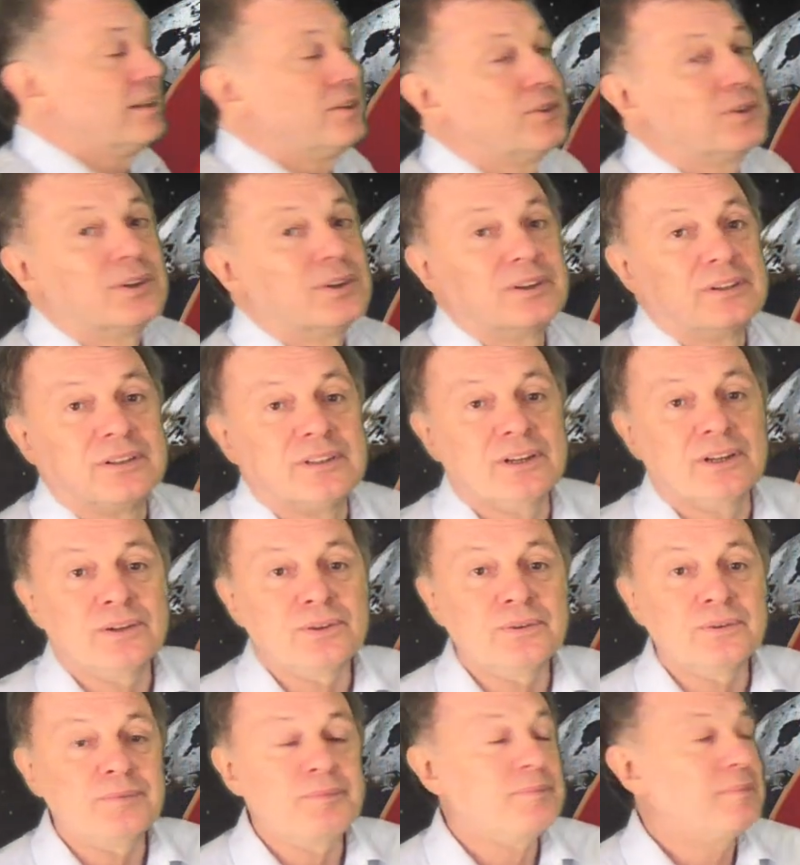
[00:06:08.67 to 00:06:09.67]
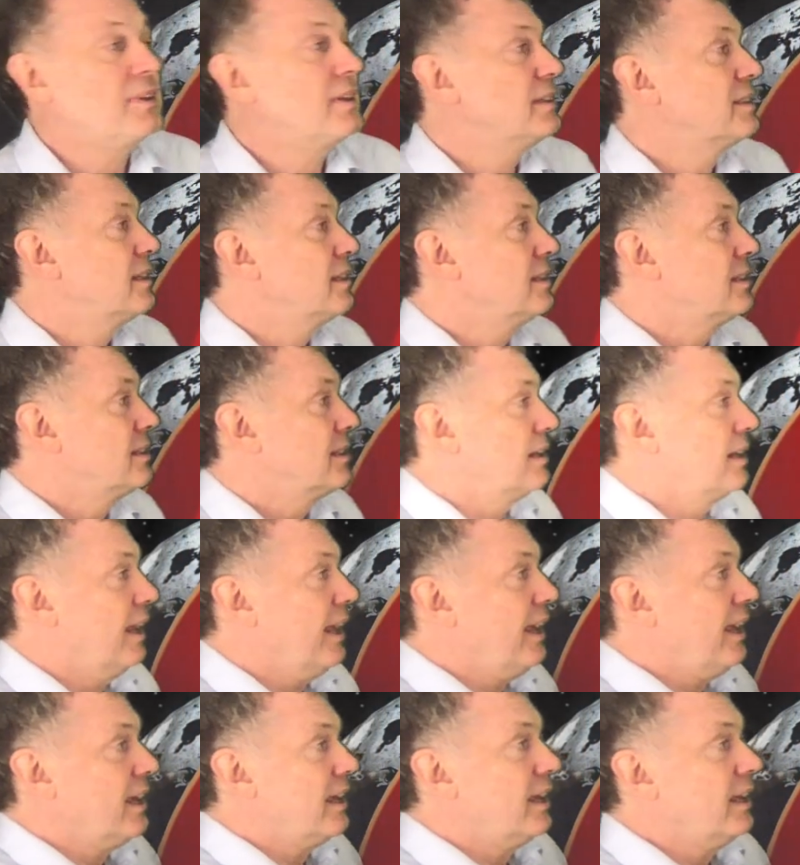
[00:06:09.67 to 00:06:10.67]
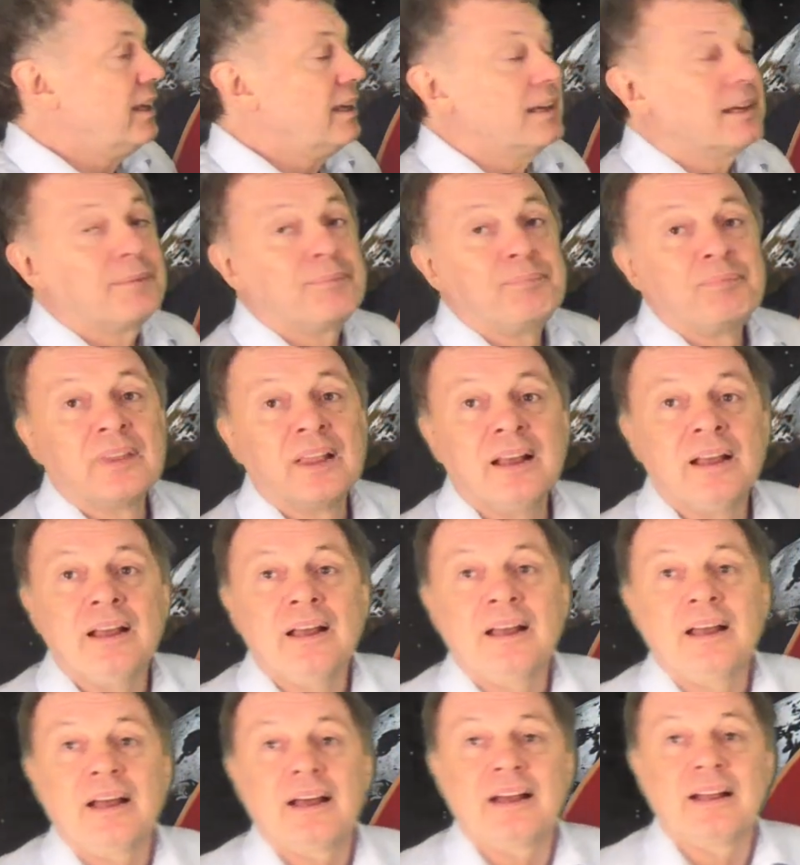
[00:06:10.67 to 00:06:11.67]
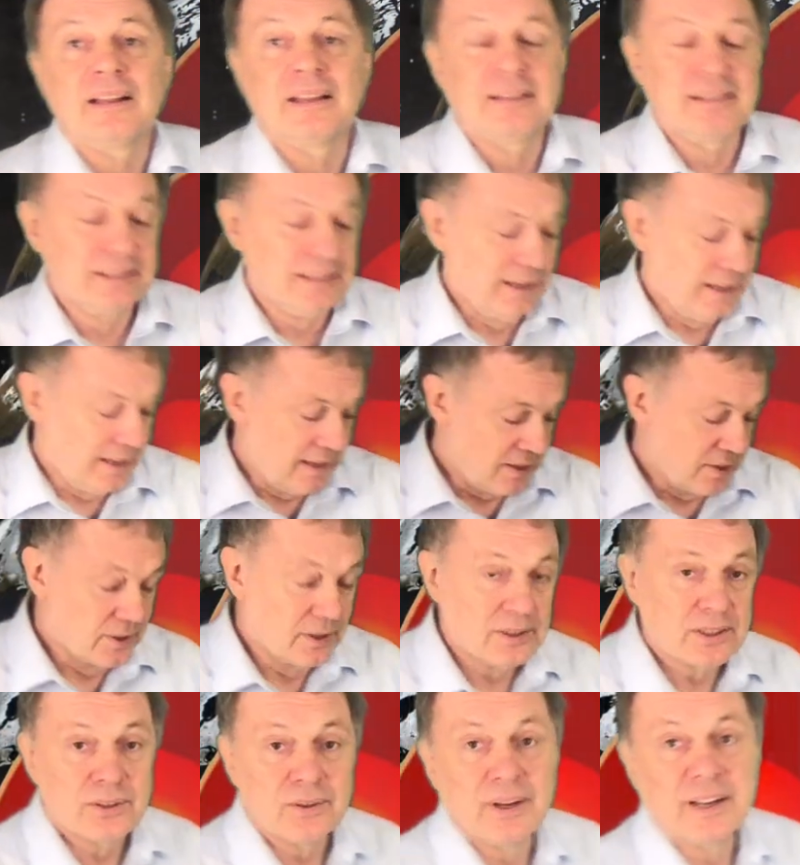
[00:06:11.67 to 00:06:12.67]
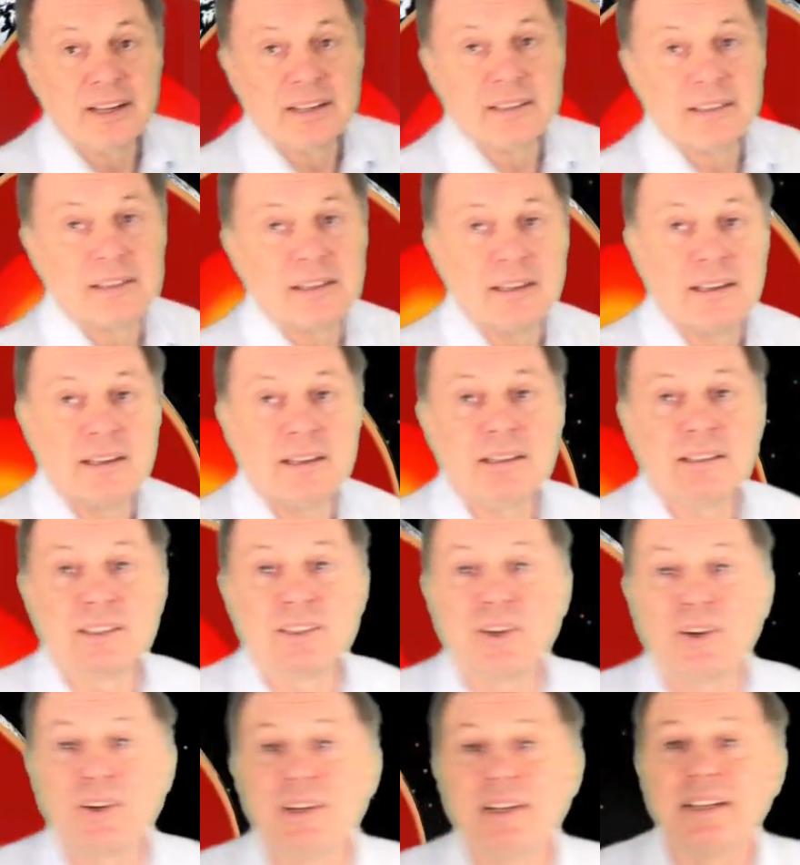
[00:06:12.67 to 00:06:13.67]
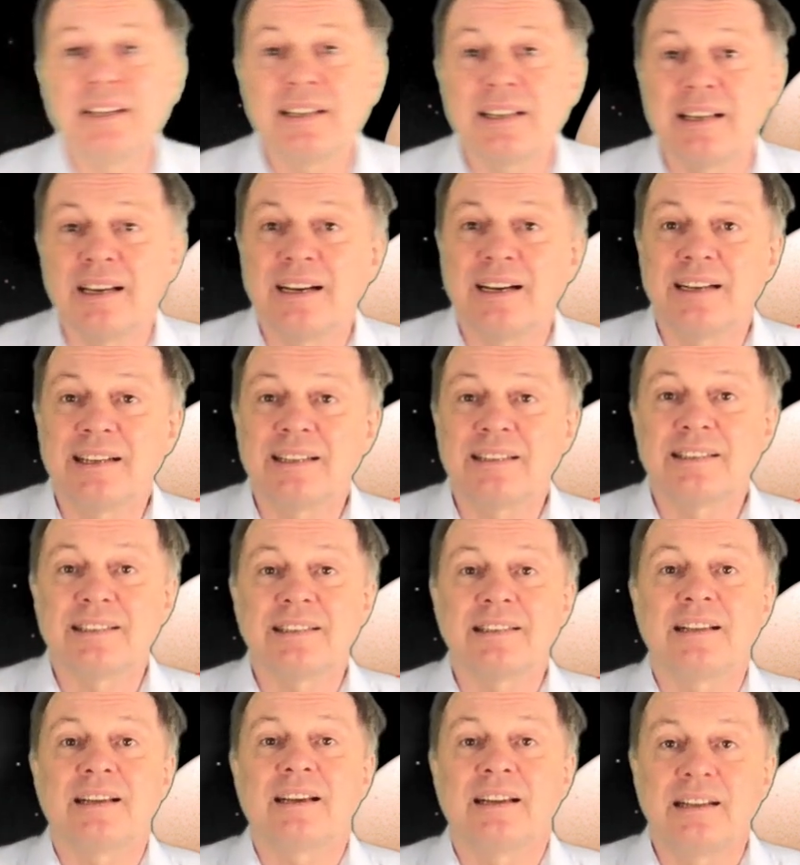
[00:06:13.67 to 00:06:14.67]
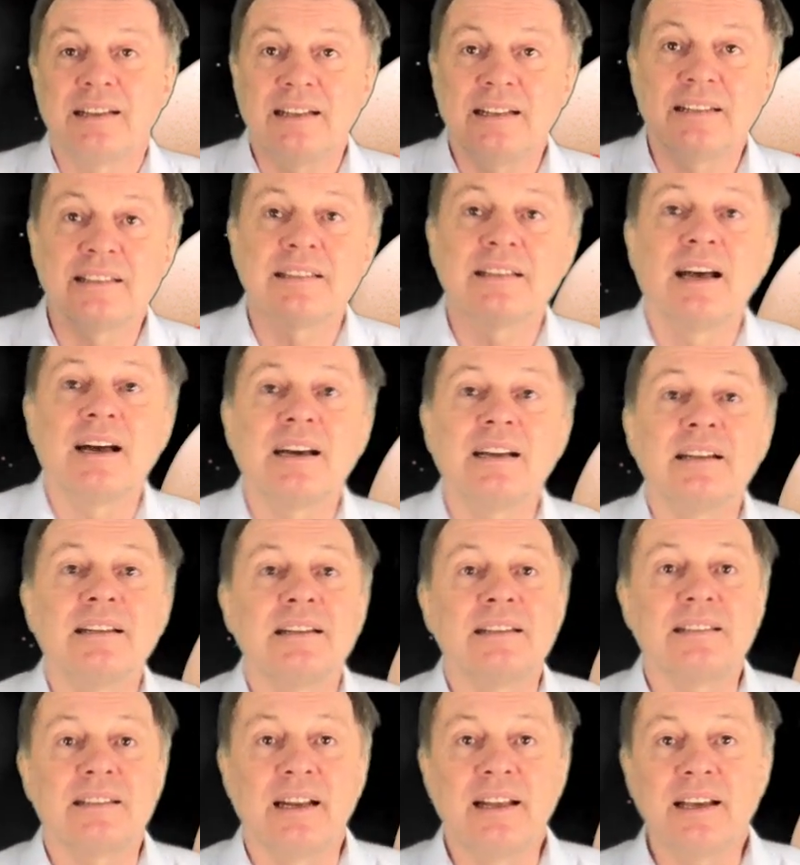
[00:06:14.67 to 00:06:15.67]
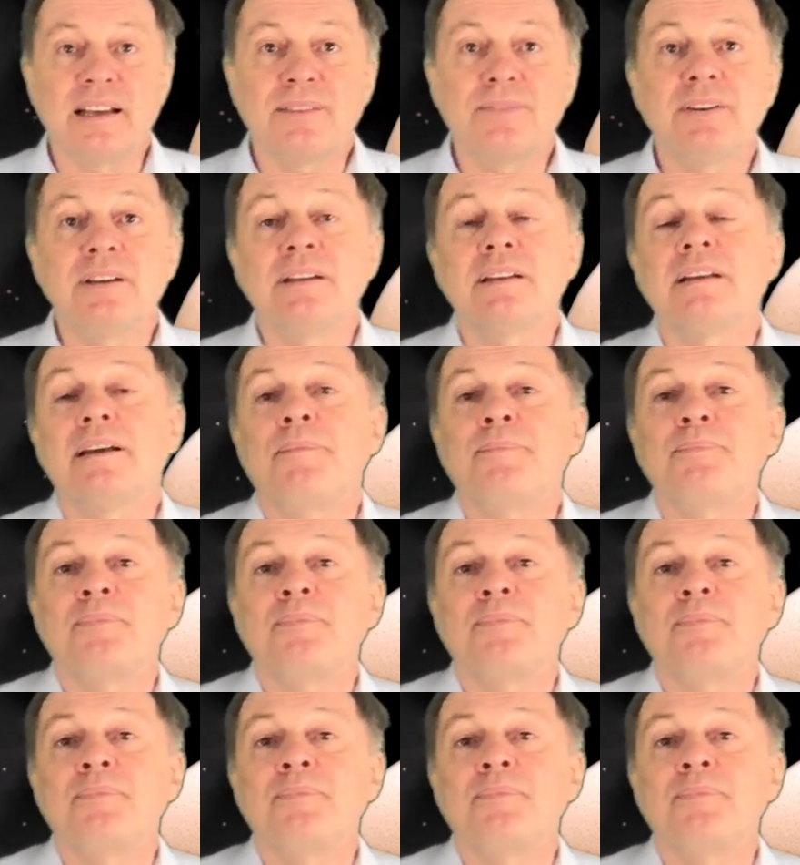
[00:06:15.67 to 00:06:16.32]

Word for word: you all know. This is an egg here, and this egg also has a solid crust, and inside it's liquid.